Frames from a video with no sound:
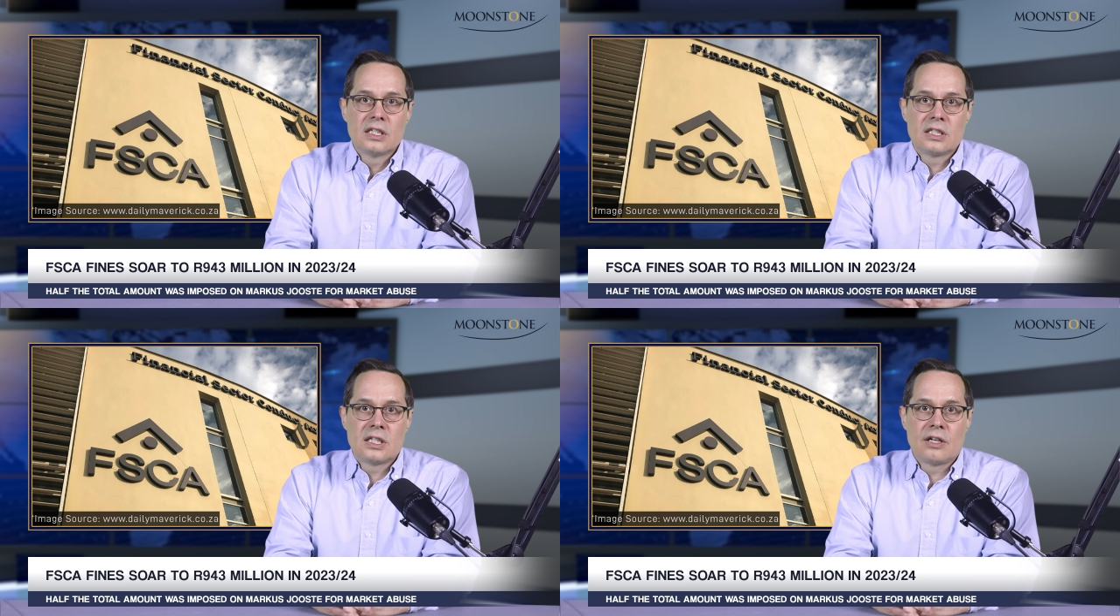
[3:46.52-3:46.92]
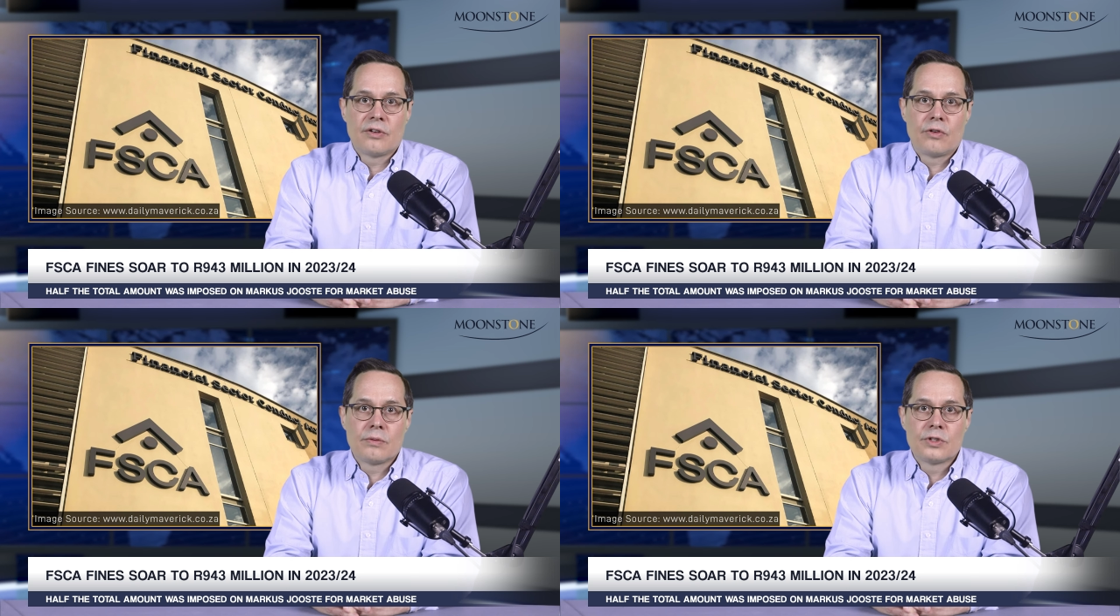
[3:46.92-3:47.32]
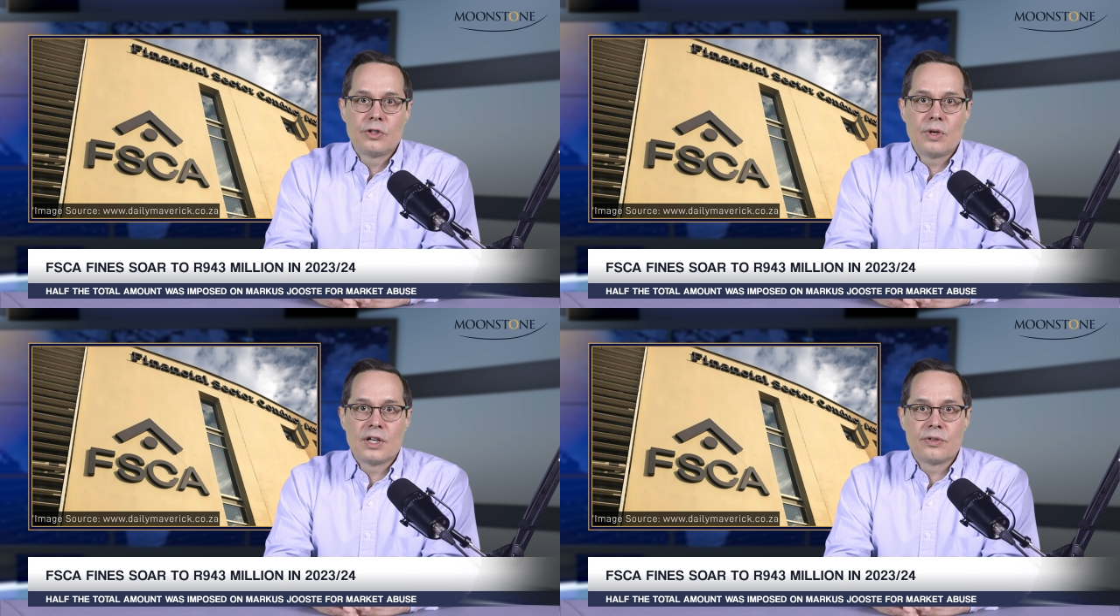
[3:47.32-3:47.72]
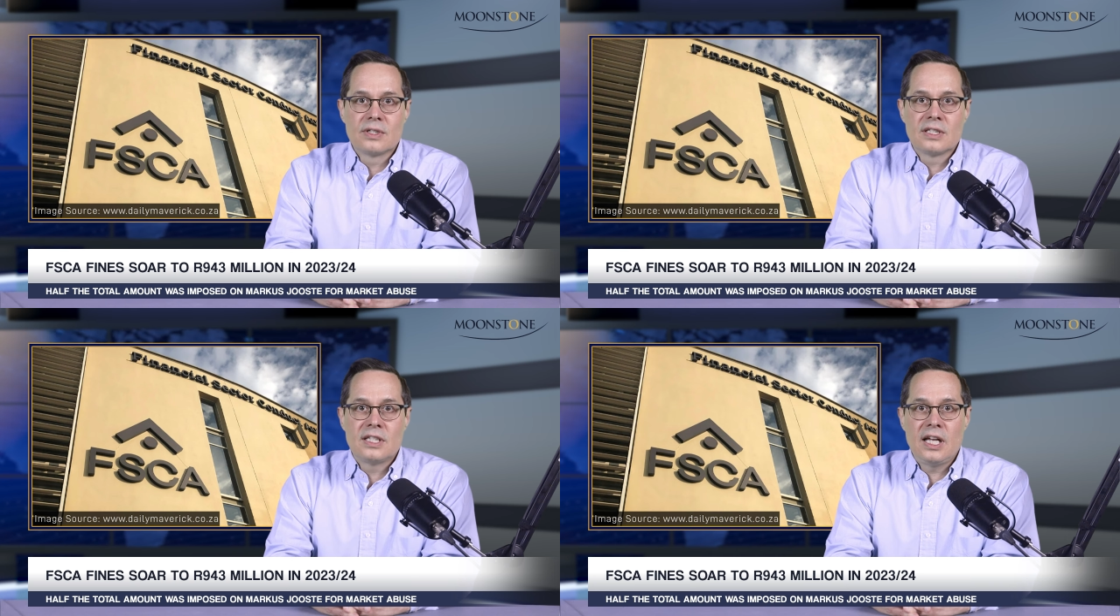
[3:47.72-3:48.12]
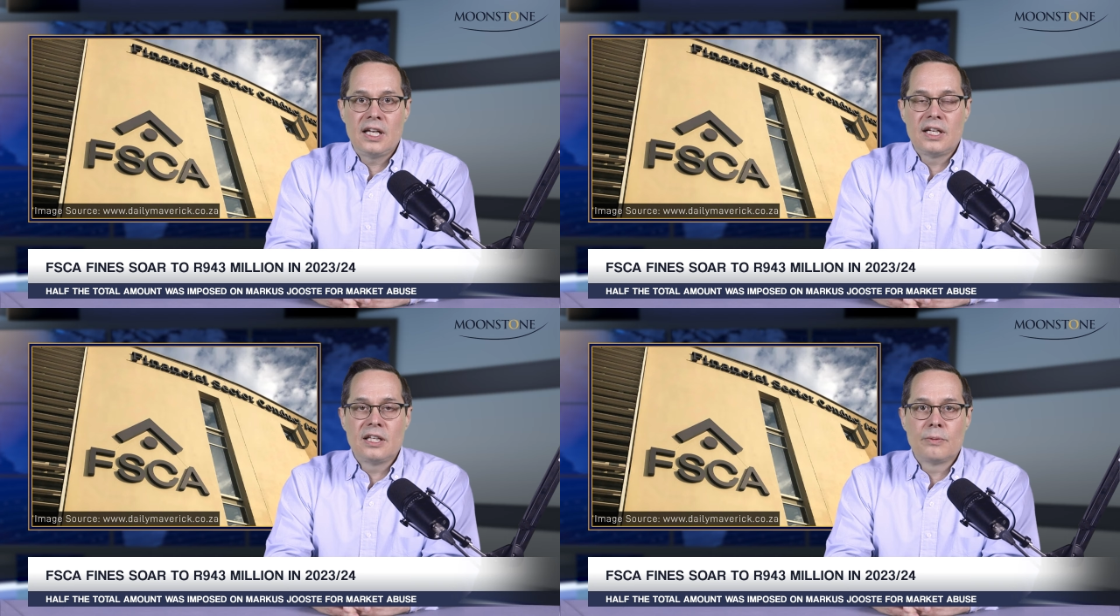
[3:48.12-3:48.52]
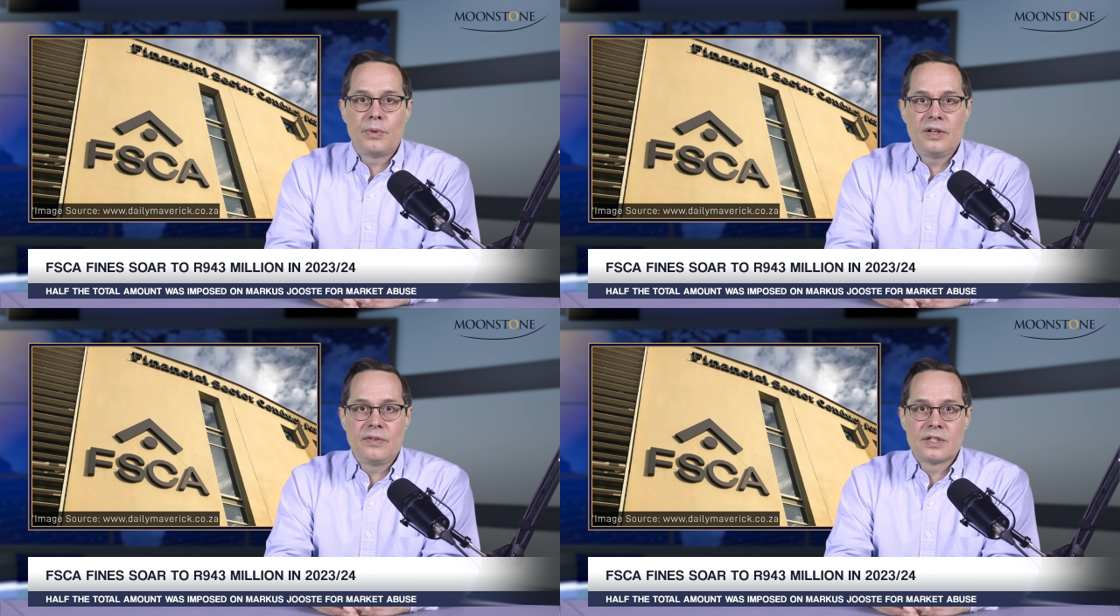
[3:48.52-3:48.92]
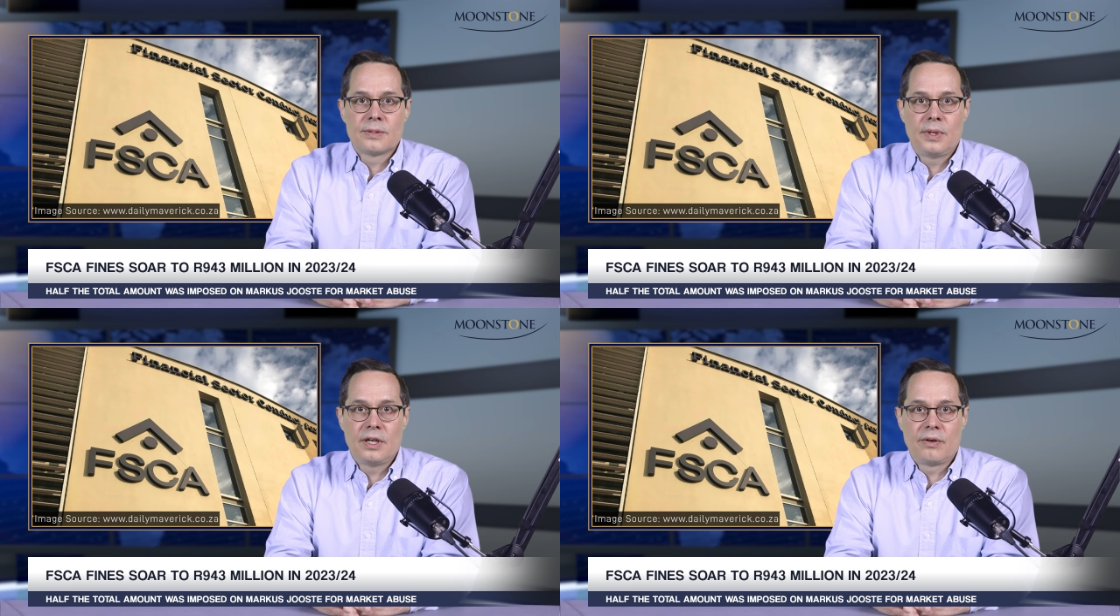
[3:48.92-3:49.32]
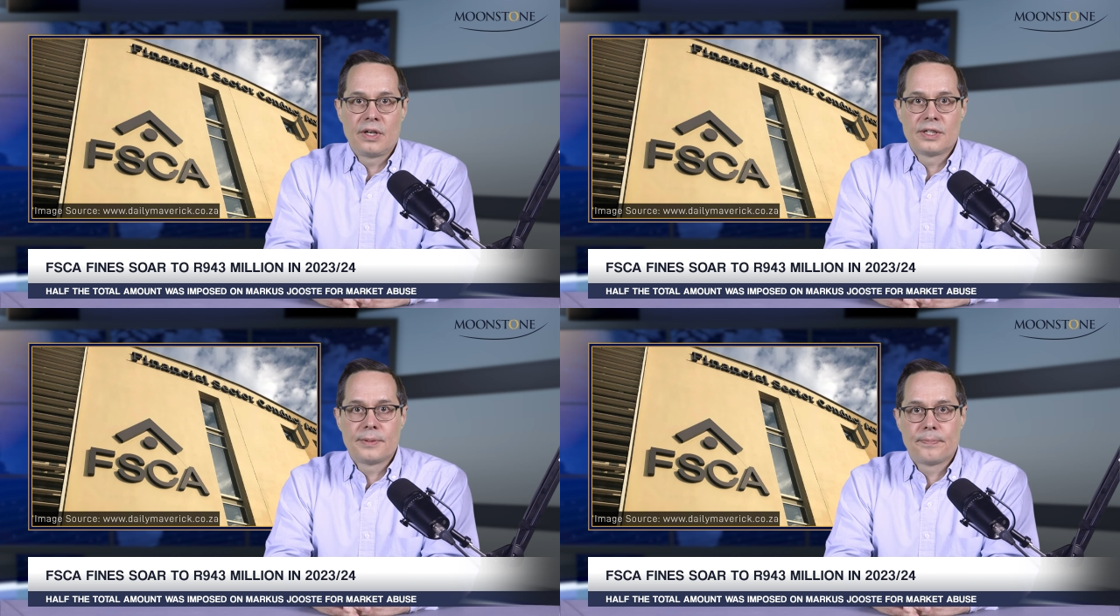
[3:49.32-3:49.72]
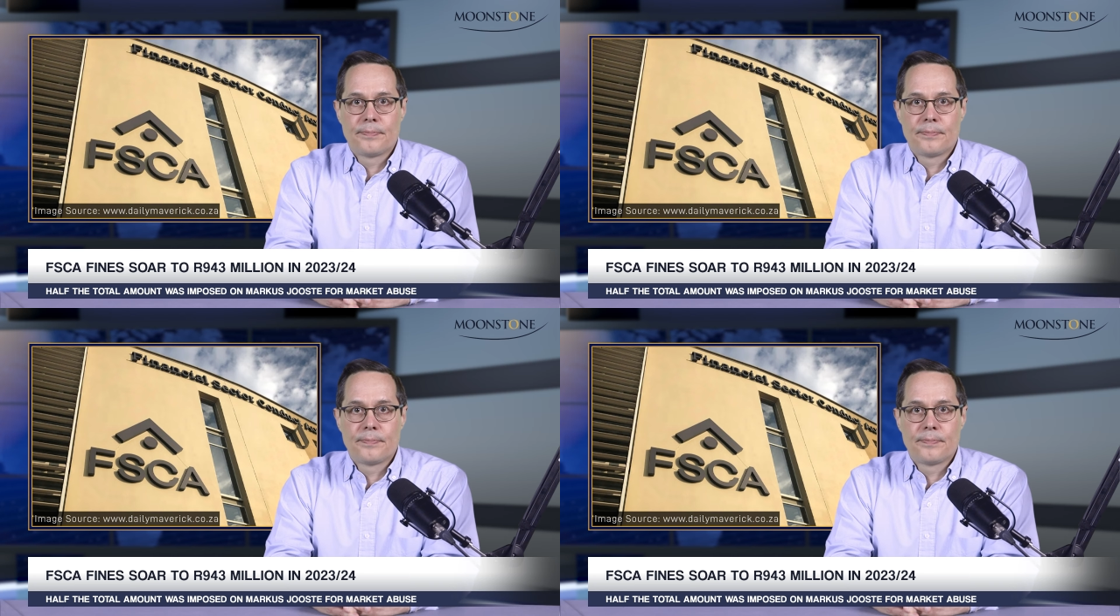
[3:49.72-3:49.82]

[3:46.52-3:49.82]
down from 210 in the previous period.